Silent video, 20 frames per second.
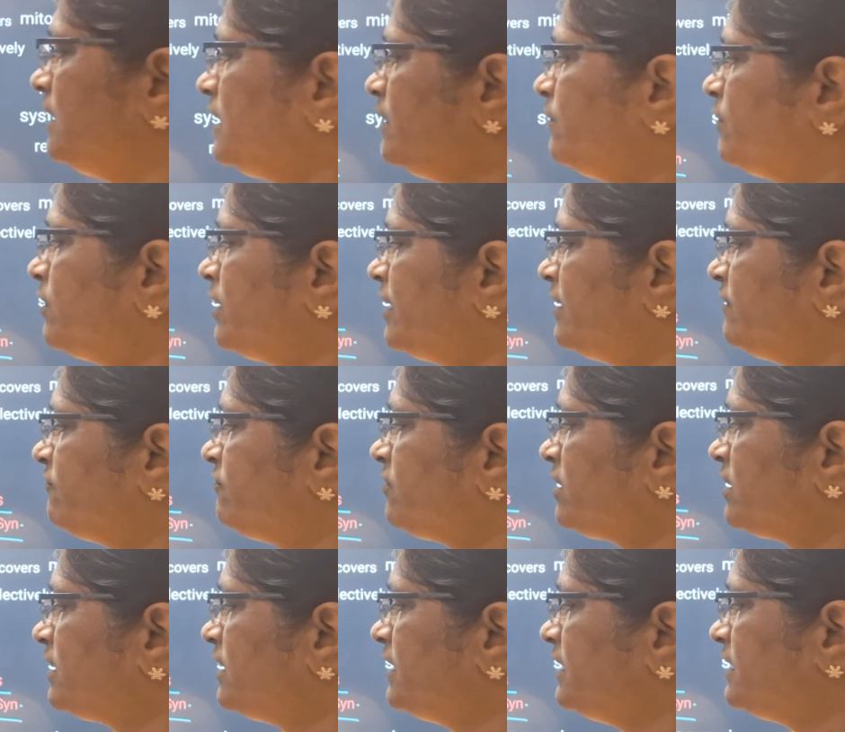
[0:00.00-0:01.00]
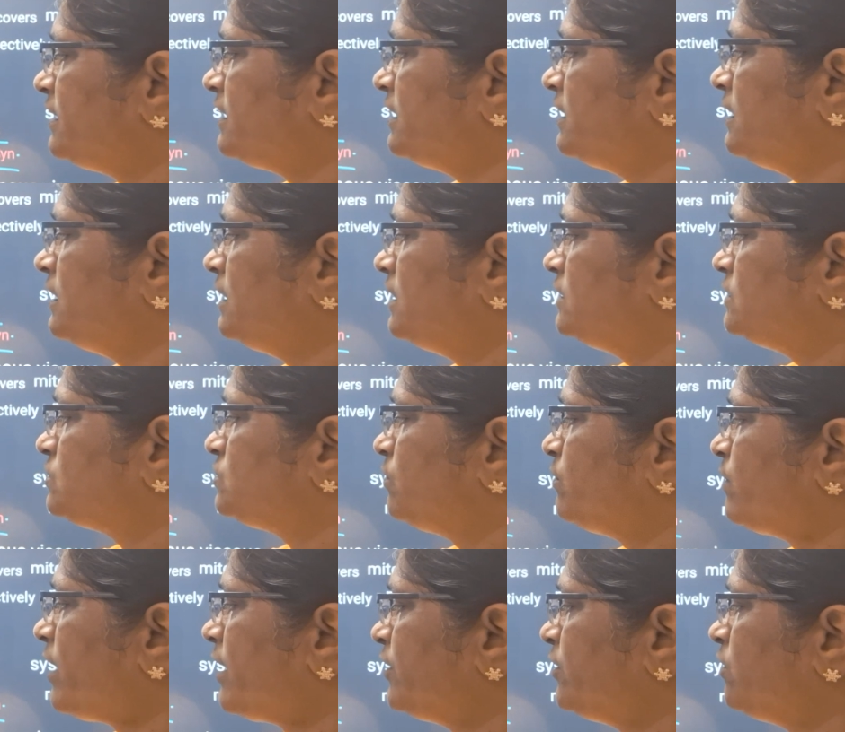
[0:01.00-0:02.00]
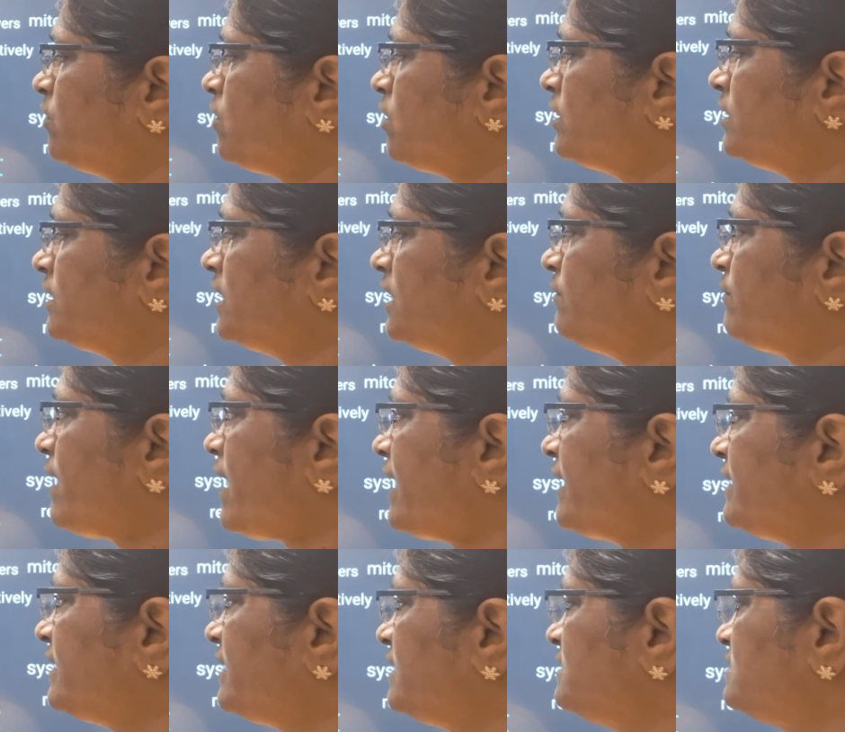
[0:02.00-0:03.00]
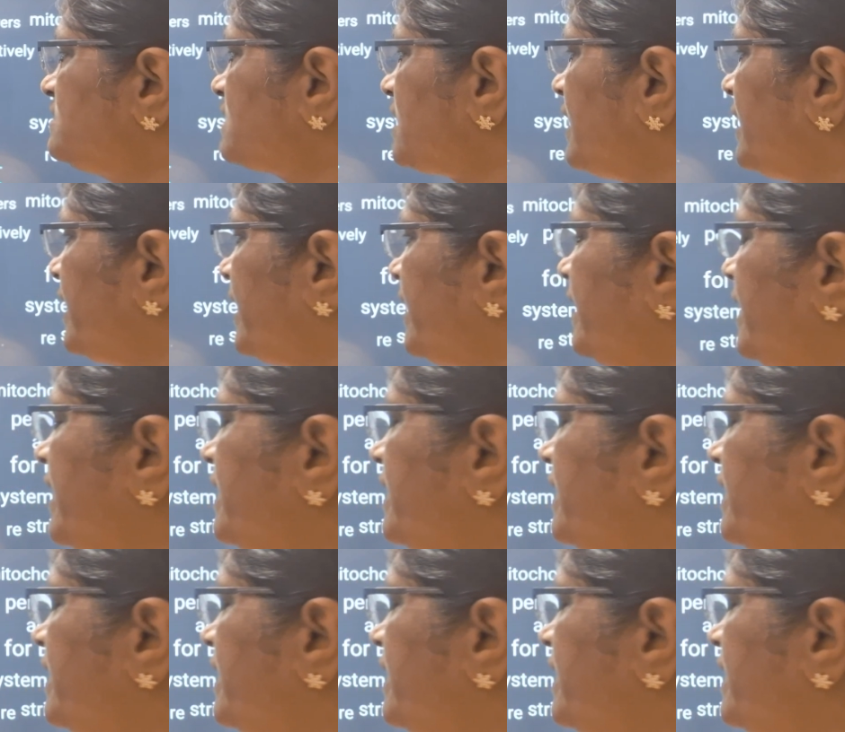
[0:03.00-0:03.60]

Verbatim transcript: Important for NEET. So, mitochondrial matrix contain